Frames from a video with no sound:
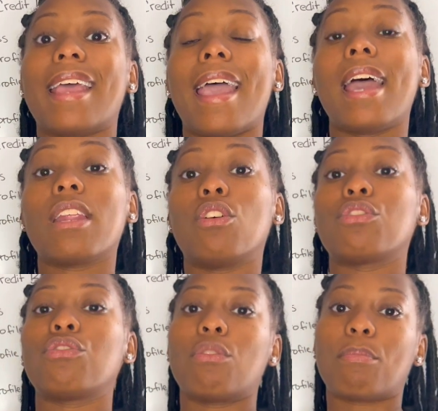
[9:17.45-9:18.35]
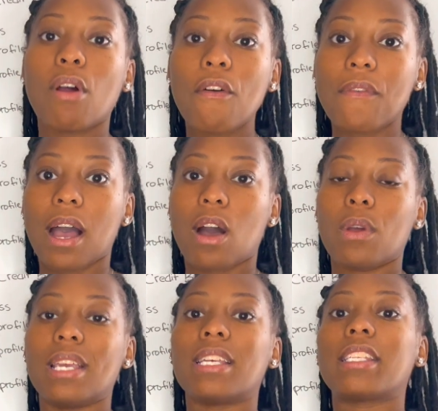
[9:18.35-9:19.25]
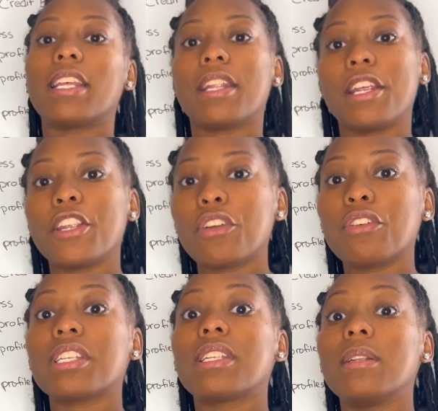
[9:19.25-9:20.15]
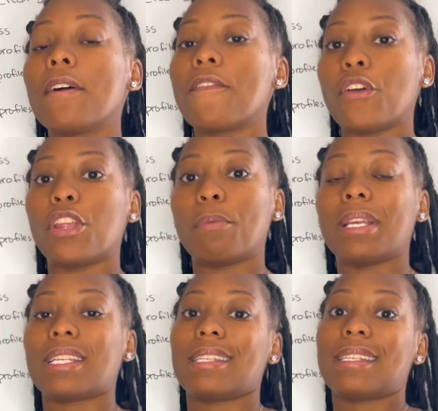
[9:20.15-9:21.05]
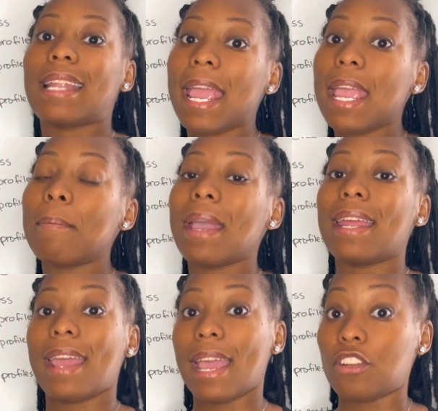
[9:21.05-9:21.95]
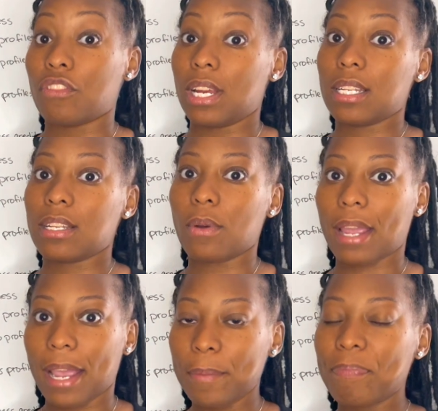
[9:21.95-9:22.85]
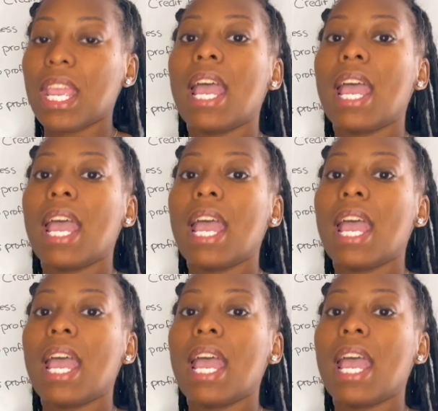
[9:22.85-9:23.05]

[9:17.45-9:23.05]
added onto the profile is the lenders look for your business name and address, okay?